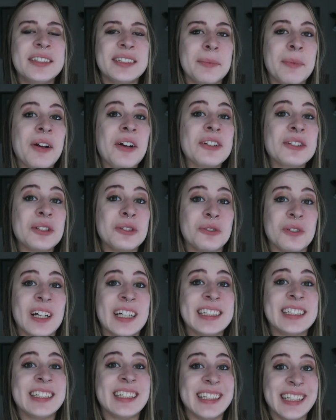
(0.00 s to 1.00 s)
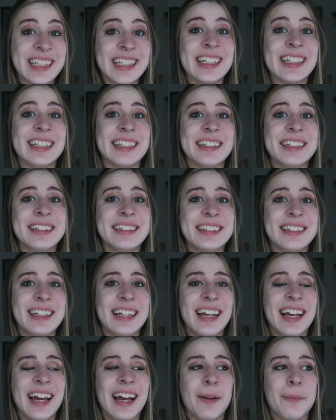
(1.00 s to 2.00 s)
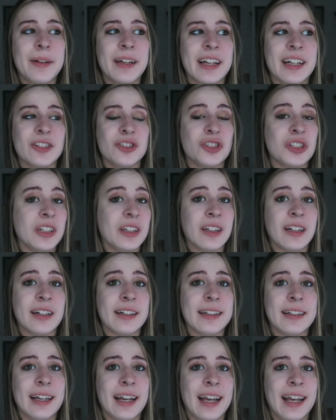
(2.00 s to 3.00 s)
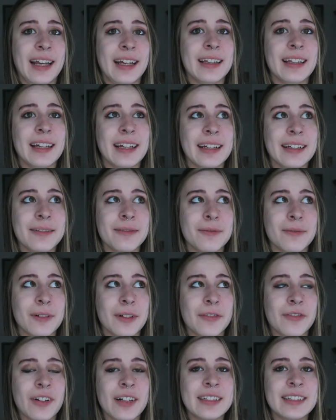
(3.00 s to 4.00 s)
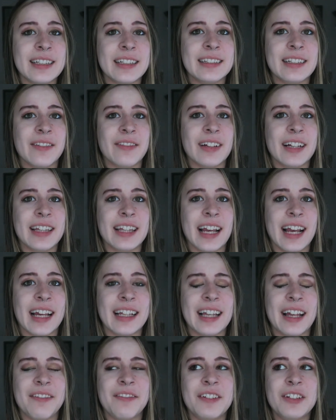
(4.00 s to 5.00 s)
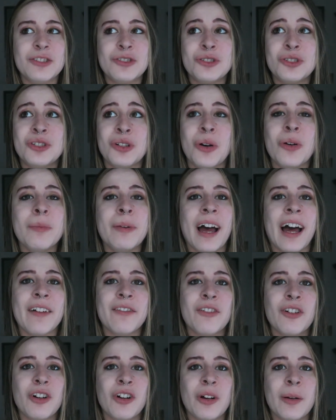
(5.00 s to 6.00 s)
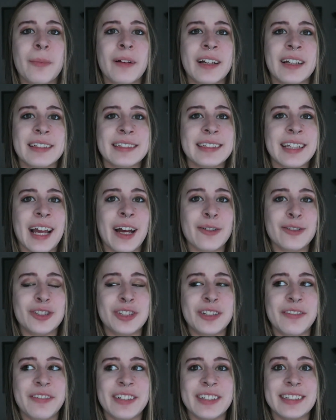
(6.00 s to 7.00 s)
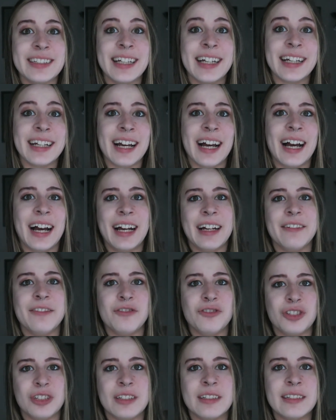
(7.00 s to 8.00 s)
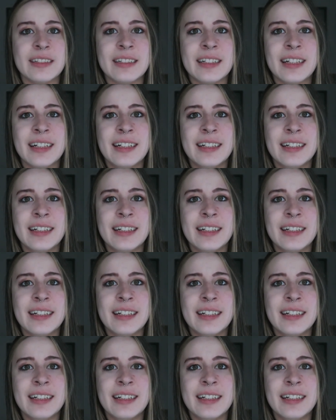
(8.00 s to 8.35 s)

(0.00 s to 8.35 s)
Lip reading: Samara's address to Nicholas, because she thought, hey, like, we're friends and stuff like that. And I feel so bad for her, because now she feels like I've just